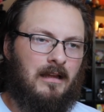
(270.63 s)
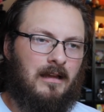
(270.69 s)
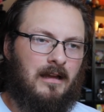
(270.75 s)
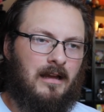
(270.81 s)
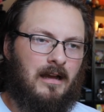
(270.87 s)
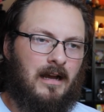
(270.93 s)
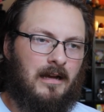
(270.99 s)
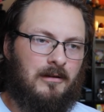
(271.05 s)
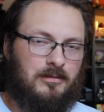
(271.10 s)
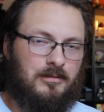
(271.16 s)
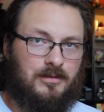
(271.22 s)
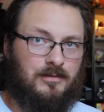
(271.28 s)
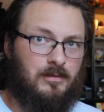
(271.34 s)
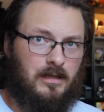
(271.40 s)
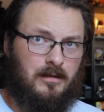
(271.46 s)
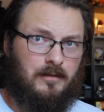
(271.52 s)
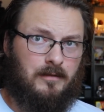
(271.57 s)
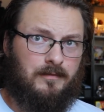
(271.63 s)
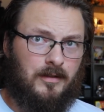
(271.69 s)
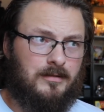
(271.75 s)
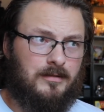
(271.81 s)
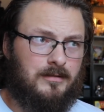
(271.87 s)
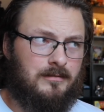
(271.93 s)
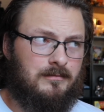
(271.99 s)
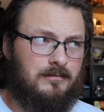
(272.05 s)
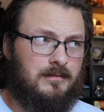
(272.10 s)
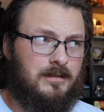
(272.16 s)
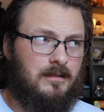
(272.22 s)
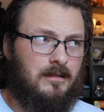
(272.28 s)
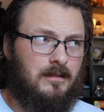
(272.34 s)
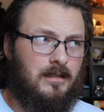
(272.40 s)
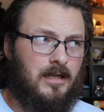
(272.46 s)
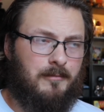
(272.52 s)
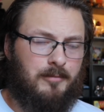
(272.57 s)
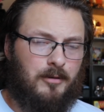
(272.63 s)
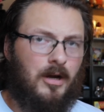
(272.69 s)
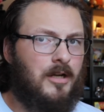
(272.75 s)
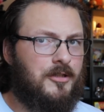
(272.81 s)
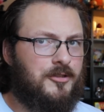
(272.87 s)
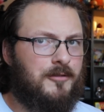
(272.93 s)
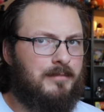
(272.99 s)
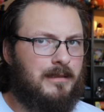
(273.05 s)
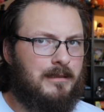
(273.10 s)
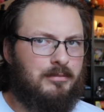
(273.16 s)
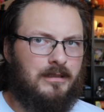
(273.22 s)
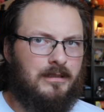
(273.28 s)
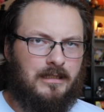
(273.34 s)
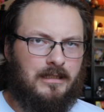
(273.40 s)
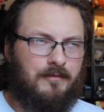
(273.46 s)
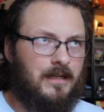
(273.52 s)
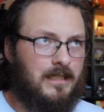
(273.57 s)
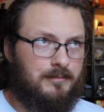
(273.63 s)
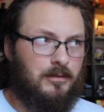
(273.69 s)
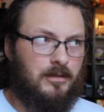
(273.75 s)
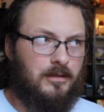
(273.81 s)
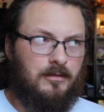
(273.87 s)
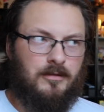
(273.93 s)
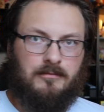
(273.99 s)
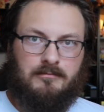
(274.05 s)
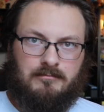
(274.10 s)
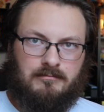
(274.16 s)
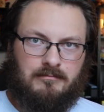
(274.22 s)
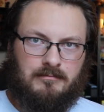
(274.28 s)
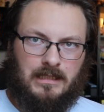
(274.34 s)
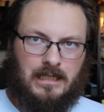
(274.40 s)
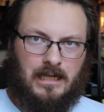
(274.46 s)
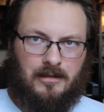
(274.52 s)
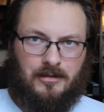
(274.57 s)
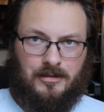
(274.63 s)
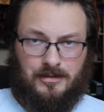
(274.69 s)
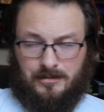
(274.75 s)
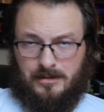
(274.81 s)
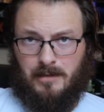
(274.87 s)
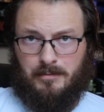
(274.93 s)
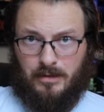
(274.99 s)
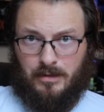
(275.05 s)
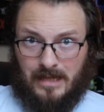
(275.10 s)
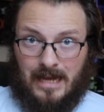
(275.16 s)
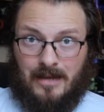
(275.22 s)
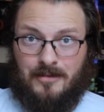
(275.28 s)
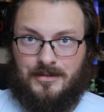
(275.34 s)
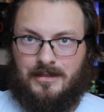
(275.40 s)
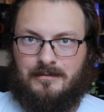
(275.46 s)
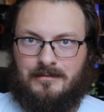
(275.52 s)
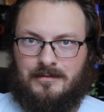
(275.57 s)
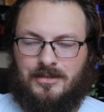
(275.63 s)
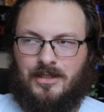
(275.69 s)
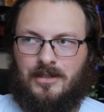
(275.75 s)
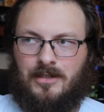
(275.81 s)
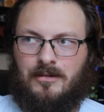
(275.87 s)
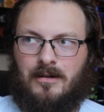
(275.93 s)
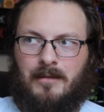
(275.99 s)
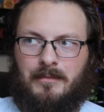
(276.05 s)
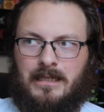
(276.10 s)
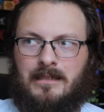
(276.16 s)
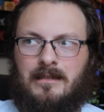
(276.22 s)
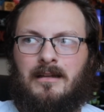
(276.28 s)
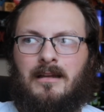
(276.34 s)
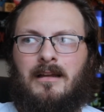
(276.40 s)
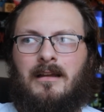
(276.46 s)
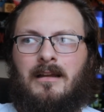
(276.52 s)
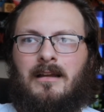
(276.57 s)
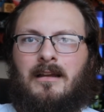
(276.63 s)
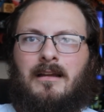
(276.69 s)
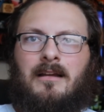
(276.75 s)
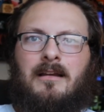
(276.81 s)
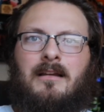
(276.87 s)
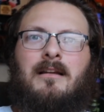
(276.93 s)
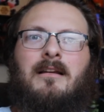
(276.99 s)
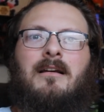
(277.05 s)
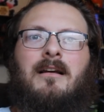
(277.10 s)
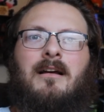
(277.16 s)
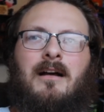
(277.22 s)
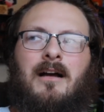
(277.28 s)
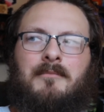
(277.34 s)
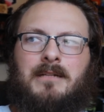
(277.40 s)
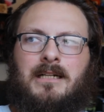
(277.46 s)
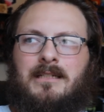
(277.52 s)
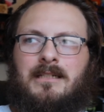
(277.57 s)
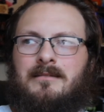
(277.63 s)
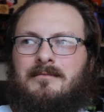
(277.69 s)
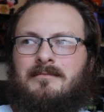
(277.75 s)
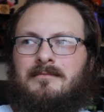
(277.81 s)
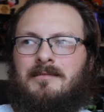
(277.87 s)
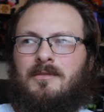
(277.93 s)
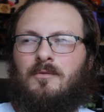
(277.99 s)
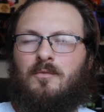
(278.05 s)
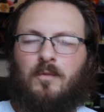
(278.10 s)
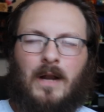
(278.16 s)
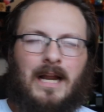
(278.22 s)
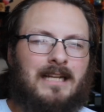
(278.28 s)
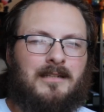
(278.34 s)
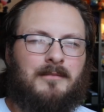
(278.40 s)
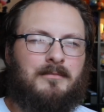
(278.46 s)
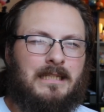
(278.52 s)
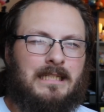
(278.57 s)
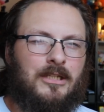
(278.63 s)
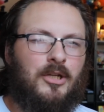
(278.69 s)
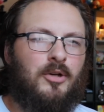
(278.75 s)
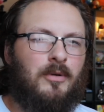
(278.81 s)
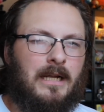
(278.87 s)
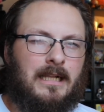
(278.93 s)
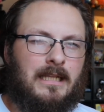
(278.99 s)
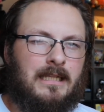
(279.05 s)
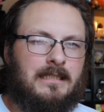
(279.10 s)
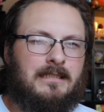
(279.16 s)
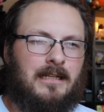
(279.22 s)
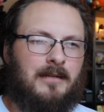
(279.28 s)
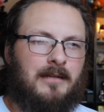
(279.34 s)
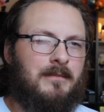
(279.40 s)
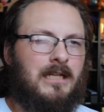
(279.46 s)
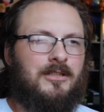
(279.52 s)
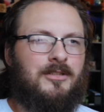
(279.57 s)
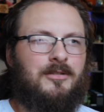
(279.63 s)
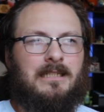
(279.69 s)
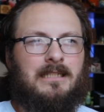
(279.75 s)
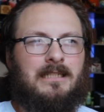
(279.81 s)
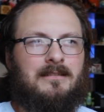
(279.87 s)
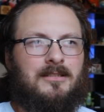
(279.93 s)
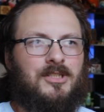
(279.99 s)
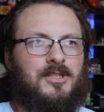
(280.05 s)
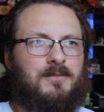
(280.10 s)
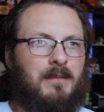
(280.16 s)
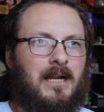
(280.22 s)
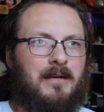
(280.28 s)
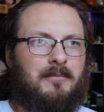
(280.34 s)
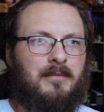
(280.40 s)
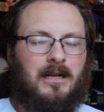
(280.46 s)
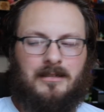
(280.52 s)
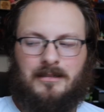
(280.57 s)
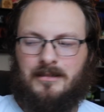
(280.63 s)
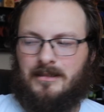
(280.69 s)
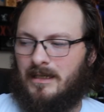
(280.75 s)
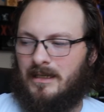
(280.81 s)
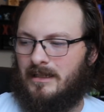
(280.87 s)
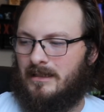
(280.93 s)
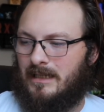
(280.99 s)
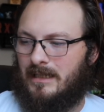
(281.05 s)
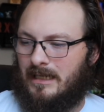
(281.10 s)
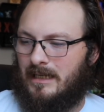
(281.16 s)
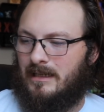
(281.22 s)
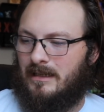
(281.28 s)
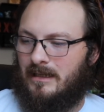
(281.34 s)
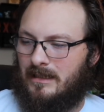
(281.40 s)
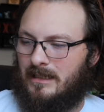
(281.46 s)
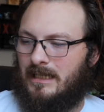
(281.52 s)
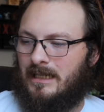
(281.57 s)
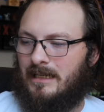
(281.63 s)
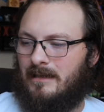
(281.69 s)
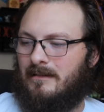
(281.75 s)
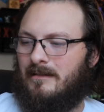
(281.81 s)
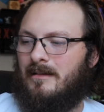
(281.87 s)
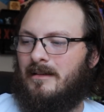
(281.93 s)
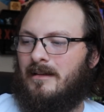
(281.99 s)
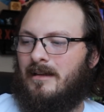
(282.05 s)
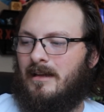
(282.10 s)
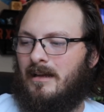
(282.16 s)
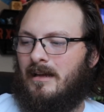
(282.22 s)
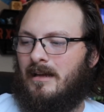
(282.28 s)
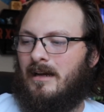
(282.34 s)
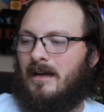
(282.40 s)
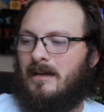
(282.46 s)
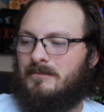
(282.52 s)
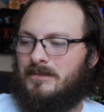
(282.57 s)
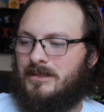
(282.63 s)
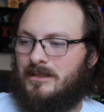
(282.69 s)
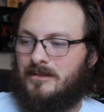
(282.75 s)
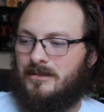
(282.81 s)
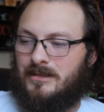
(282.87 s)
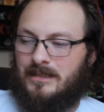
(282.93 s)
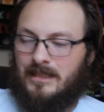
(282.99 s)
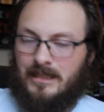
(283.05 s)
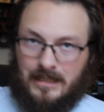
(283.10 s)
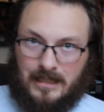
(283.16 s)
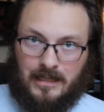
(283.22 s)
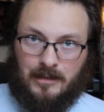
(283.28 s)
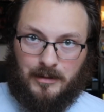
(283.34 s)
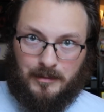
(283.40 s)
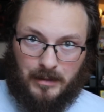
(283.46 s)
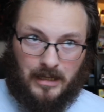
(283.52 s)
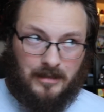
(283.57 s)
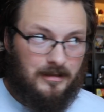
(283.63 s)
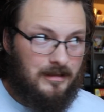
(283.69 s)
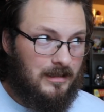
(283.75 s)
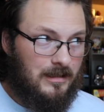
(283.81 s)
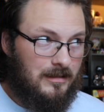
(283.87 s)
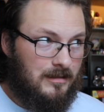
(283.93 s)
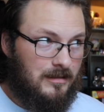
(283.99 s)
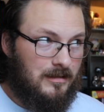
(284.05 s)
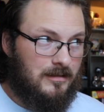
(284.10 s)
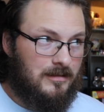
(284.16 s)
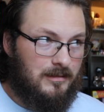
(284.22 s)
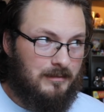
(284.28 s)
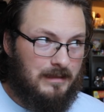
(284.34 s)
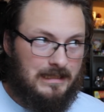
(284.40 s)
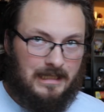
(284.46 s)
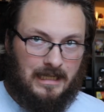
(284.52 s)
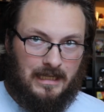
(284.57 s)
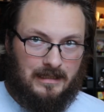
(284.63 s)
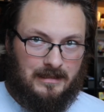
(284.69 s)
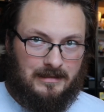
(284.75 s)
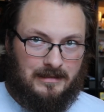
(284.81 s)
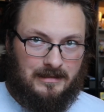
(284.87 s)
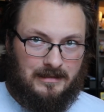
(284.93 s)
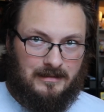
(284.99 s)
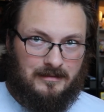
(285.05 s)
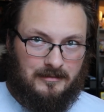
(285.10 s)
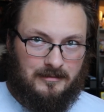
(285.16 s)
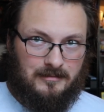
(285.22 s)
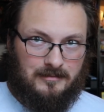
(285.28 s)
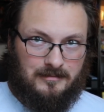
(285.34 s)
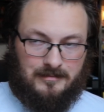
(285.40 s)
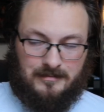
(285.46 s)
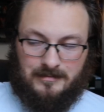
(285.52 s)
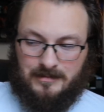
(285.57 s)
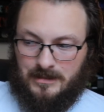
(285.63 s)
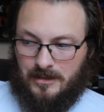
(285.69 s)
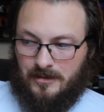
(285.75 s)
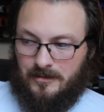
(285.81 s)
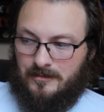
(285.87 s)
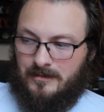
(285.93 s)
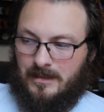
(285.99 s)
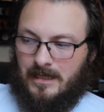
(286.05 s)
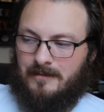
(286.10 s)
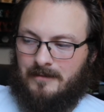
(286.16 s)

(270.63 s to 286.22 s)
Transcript: I was one of the first couple hundred people in the Facebook group, and now there's a couple thousand. So, I mean, I'm not randomly doing this, and I'm not doing it to spite Bakugan. Like again, I'm still sitting here with Bakugan cards on my desk. You know, I